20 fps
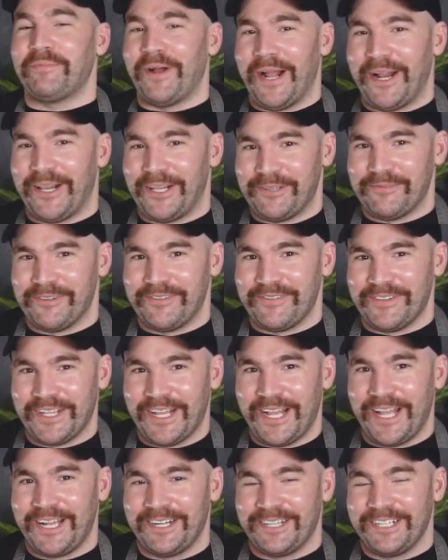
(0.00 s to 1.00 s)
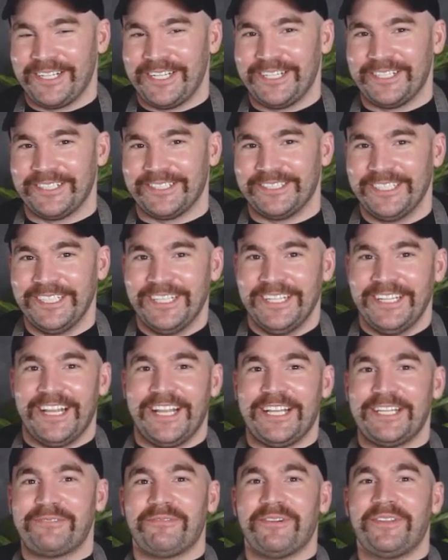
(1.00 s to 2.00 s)
pilot movie, Iron Eagle,
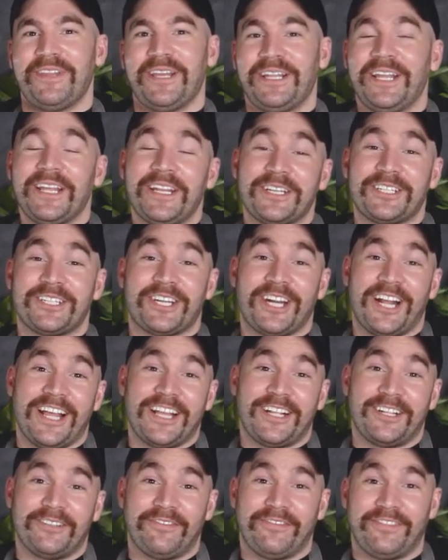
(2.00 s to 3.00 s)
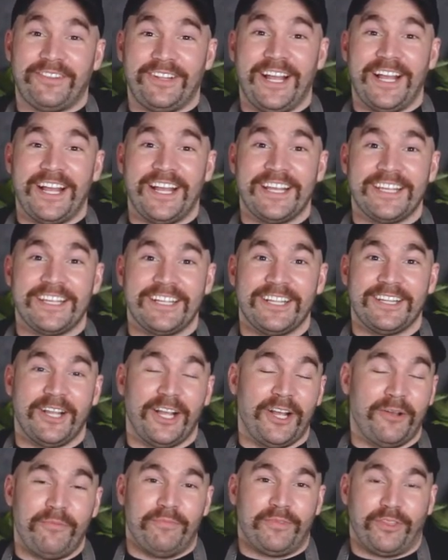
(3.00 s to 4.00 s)
it's where they let a child fly
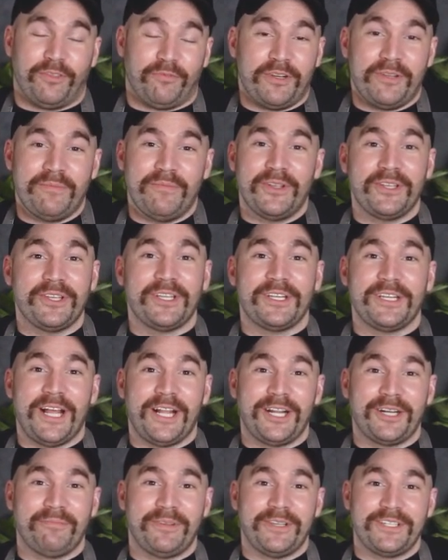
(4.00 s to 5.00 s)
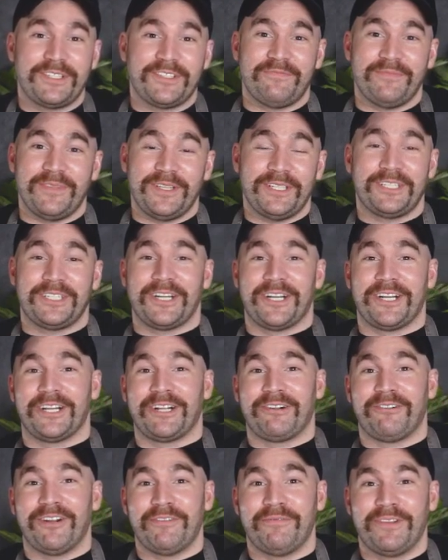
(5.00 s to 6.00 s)
a $3 million piece of military
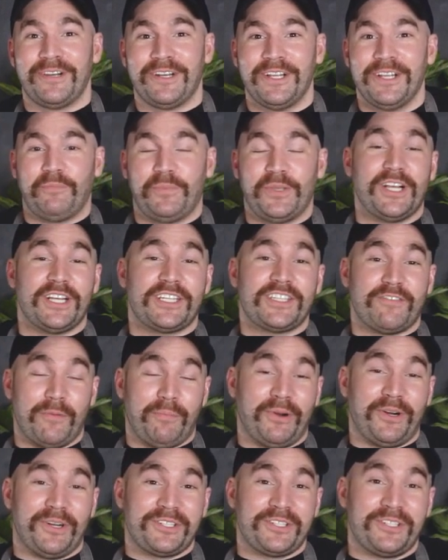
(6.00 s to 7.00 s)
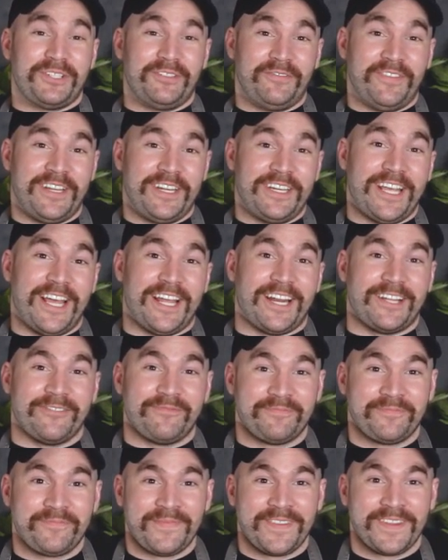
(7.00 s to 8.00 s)
equipment because of a personal vendetta.
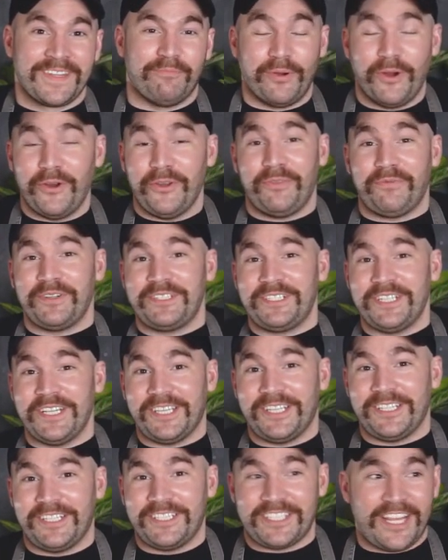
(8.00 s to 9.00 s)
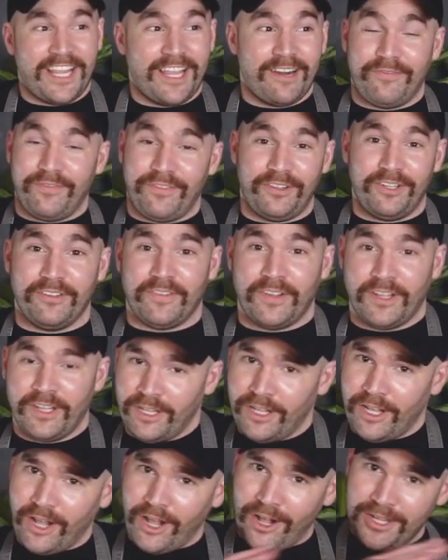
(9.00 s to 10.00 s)
Both ridiculous and full of
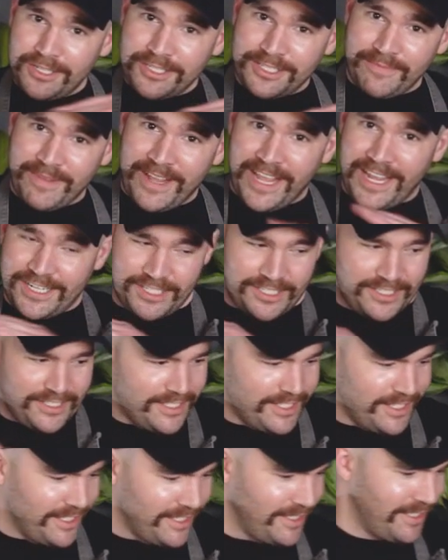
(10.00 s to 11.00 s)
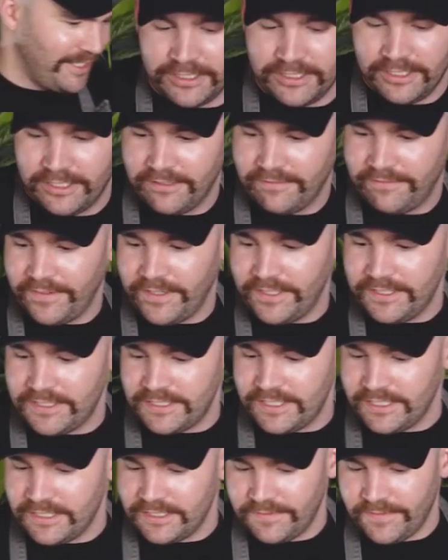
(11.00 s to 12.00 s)
awesome action scenes. First
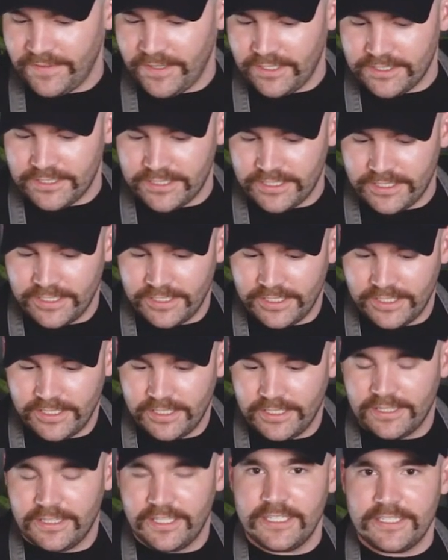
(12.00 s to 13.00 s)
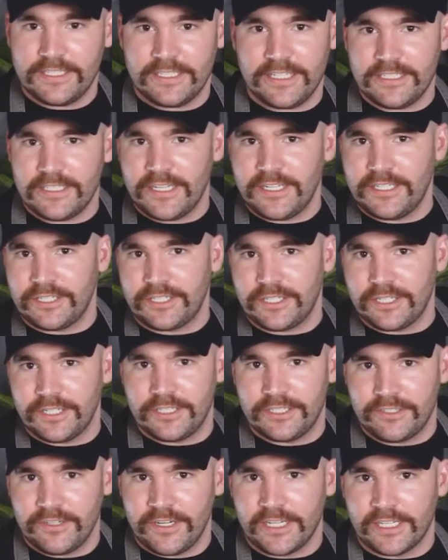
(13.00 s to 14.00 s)
things first, this is a stirred
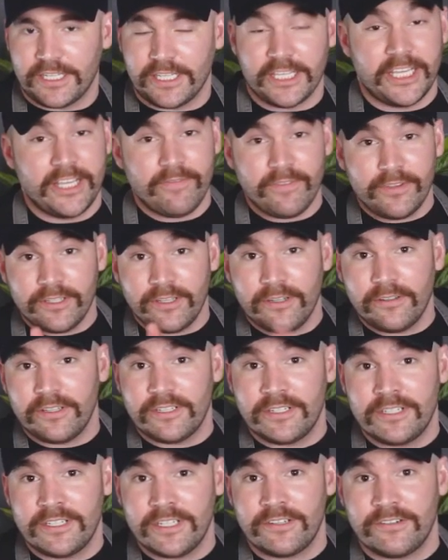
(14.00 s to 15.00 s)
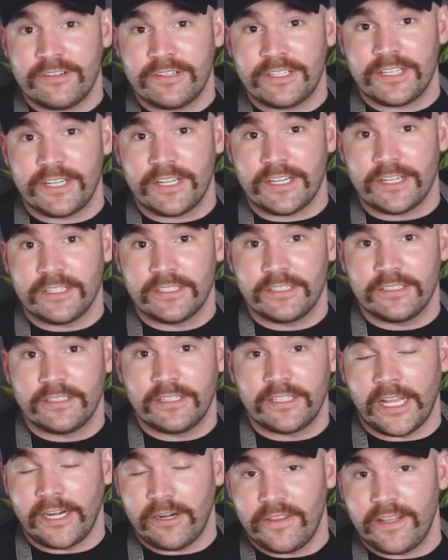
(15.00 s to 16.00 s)
drink, even though there's citrus in it.
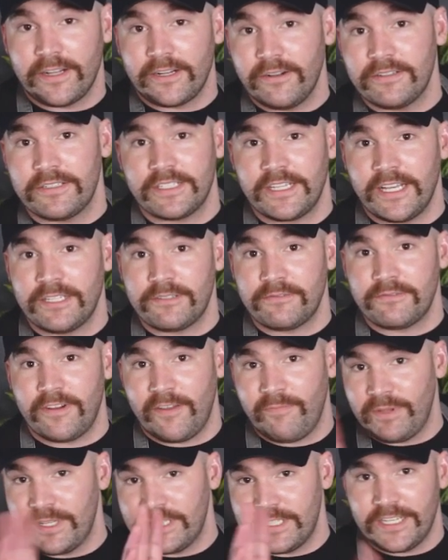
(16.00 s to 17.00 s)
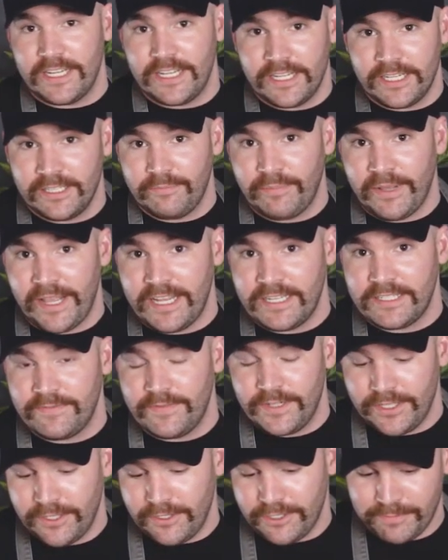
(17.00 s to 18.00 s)
I know that goes against what I've been saying in past
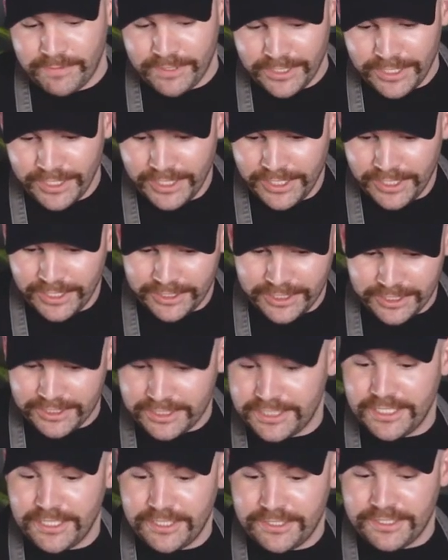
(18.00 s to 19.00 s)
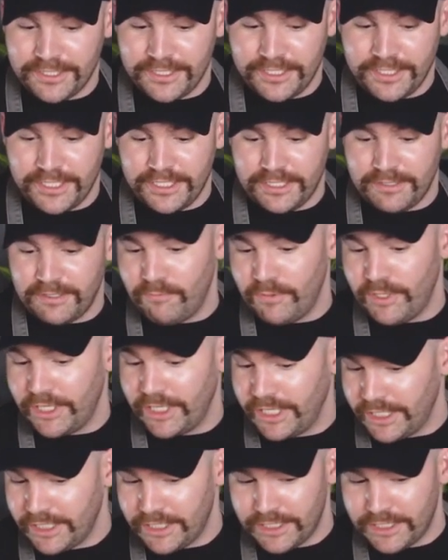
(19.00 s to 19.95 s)
videos, but there's citrus in this and we're gonna